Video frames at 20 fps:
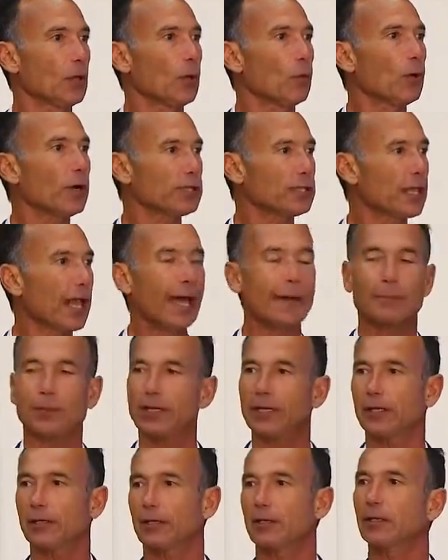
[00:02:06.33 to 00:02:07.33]
What's
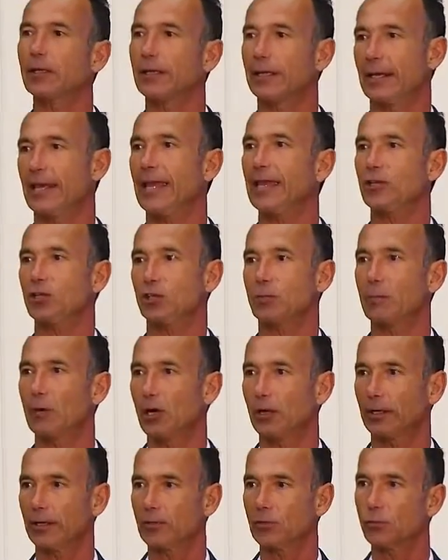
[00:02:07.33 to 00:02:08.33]
happening in the litigation
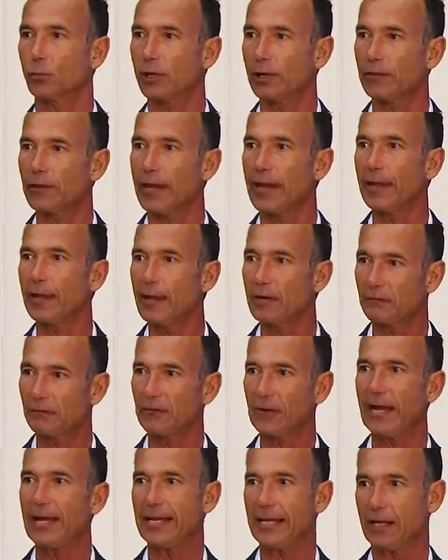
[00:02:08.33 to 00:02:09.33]
markets? What are they
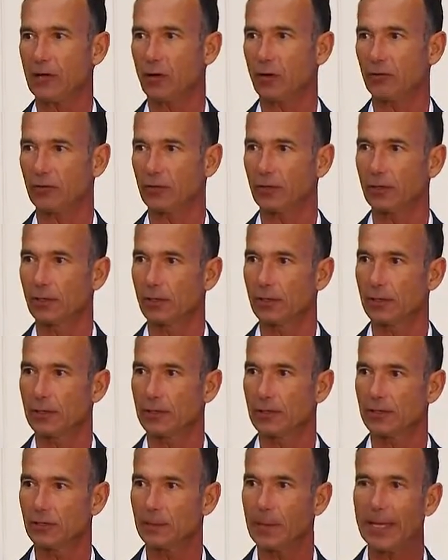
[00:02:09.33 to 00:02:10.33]
fighting over?
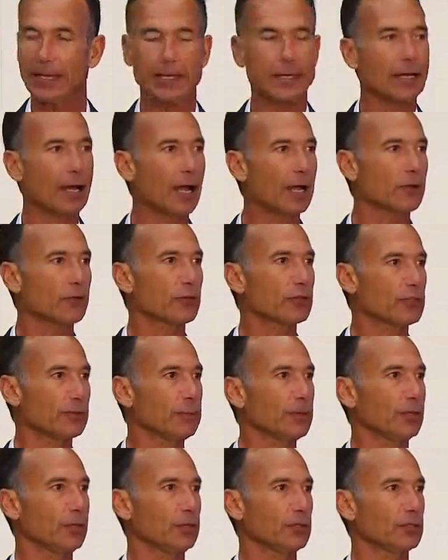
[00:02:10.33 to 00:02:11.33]
Spending hundreds of
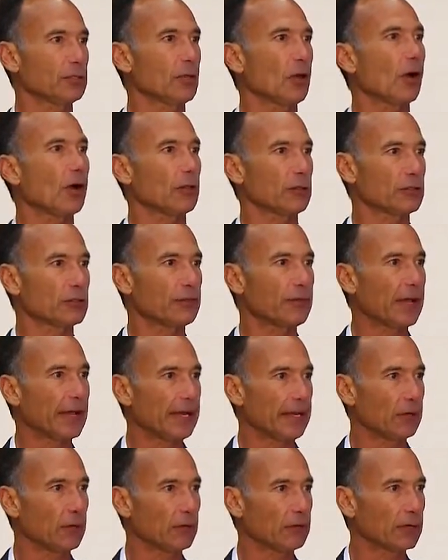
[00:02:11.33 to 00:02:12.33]
millions of dollars
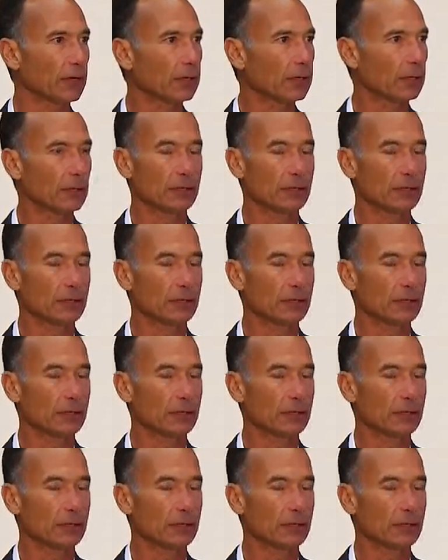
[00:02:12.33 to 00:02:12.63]
fighting over?